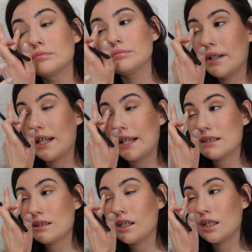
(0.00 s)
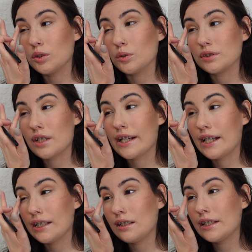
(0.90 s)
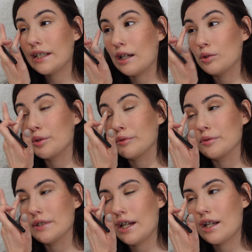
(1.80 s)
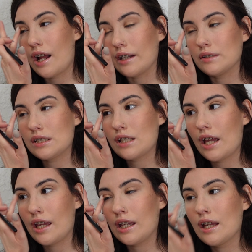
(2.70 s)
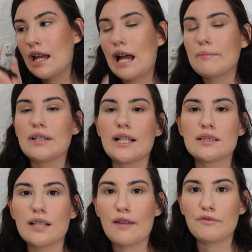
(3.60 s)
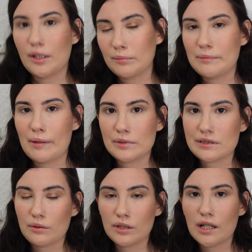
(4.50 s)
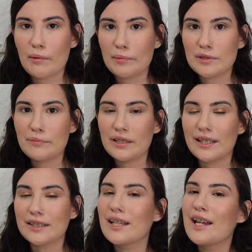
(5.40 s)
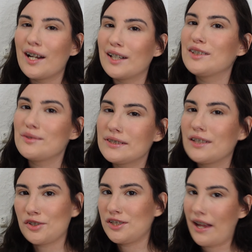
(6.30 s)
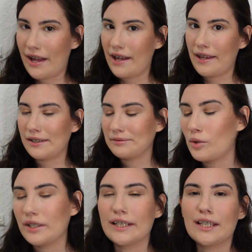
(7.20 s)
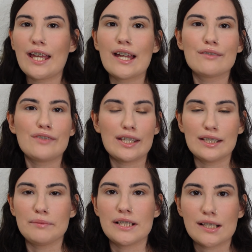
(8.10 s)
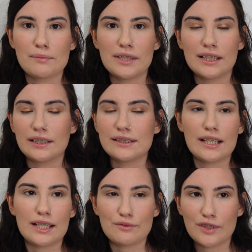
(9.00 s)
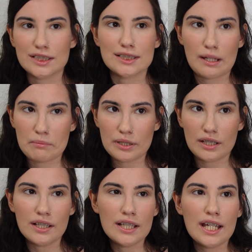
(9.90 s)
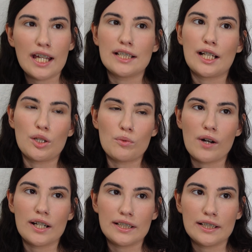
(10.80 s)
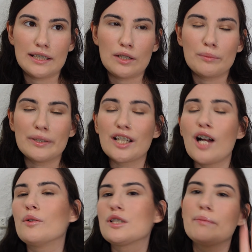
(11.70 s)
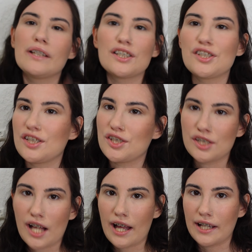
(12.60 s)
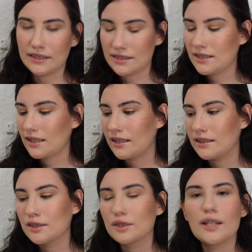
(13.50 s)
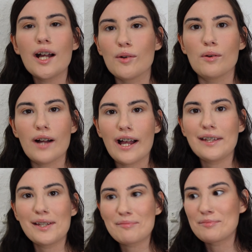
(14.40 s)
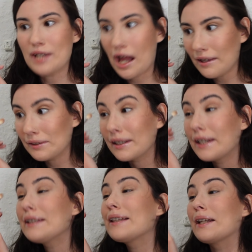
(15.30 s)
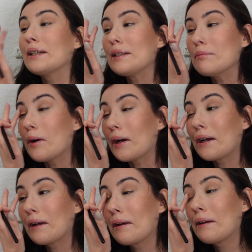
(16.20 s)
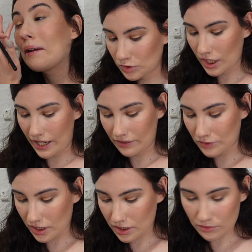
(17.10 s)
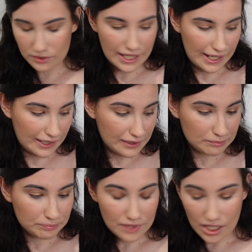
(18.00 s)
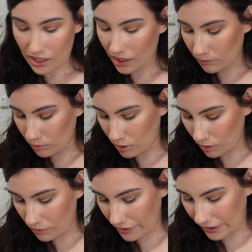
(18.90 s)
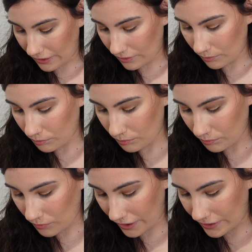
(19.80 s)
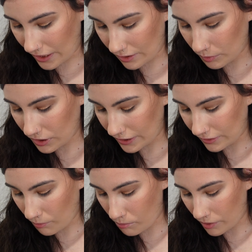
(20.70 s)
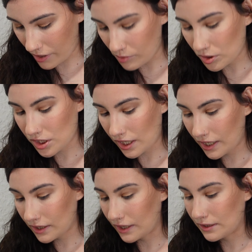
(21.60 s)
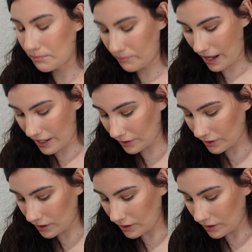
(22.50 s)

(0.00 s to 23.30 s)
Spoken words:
But as I got older, I kind of like outgrew that, I would say. I mean, I still have family members that will come up to be like, are you still shy? Or like if they give me something like to eat, for example, and I don't want it, they'll be like, oh, it's because she's shy. And it's like, no, I am not like that anymore. So yeah, after I do that, I will go in again with like the brown shade that's matte